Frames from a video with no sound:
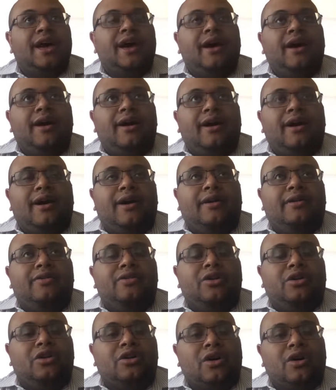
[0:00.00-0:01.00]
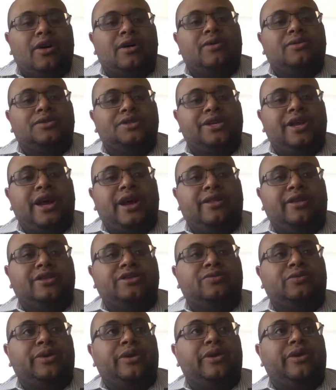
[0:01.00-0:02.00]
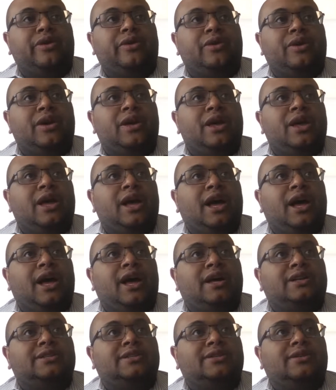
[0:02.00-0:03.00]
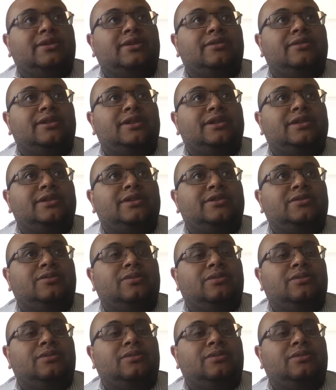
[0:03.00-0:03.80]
the Gargle challenge, where I saw this.